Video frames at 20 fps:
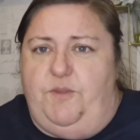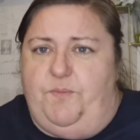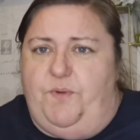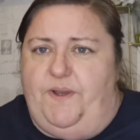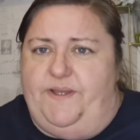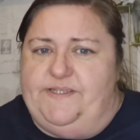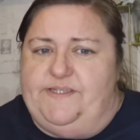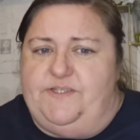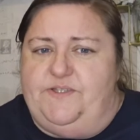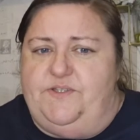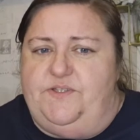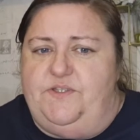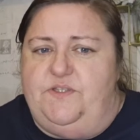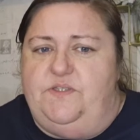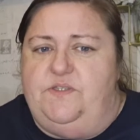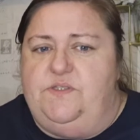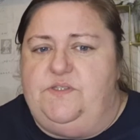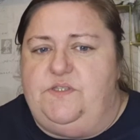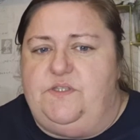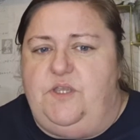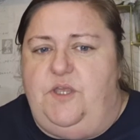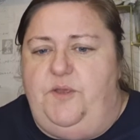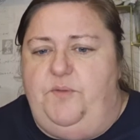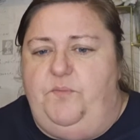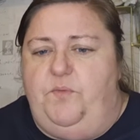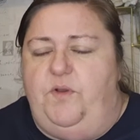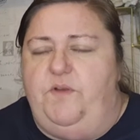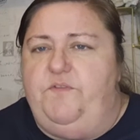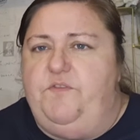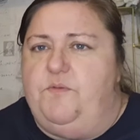the presents.
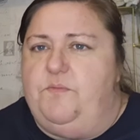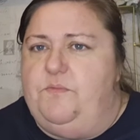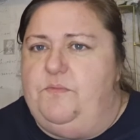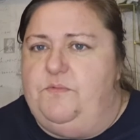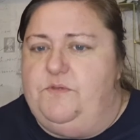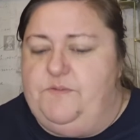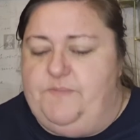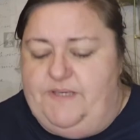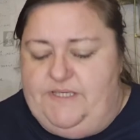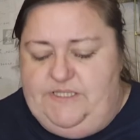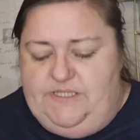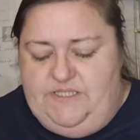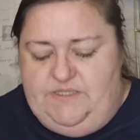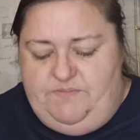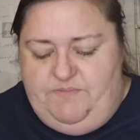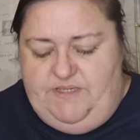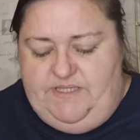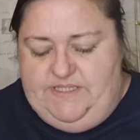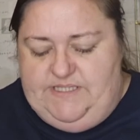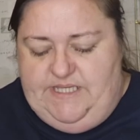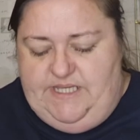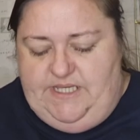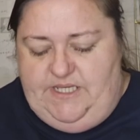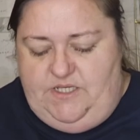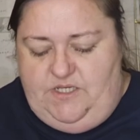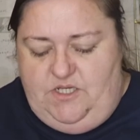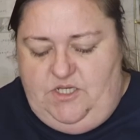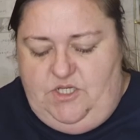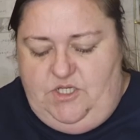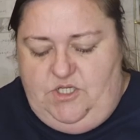One of them has messaged me saying